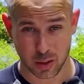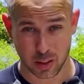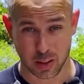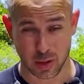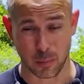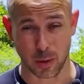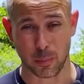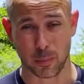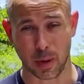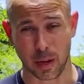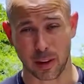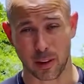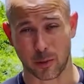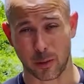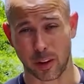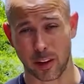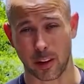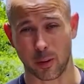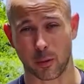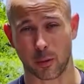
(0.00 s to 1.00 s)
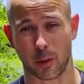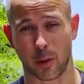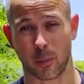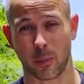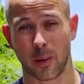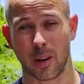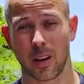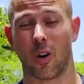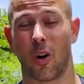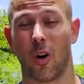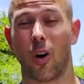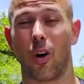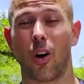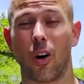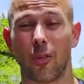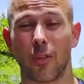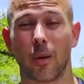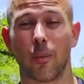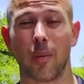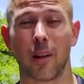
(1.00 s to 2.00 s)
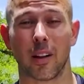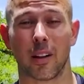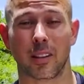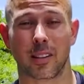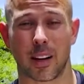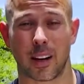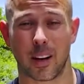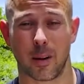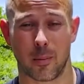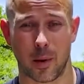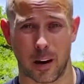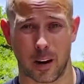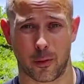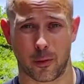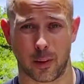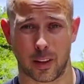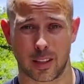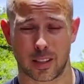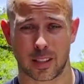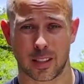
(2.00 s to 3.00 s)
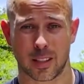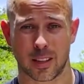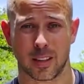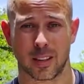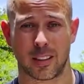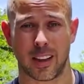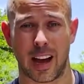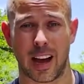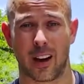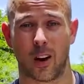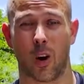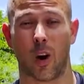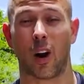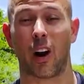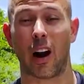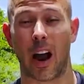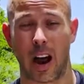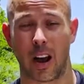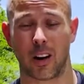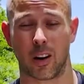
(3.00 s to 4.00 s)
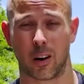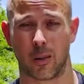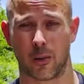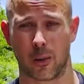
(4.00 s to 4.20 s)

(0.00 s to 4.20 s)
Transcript: can be benefiting from all the military benefits that are at your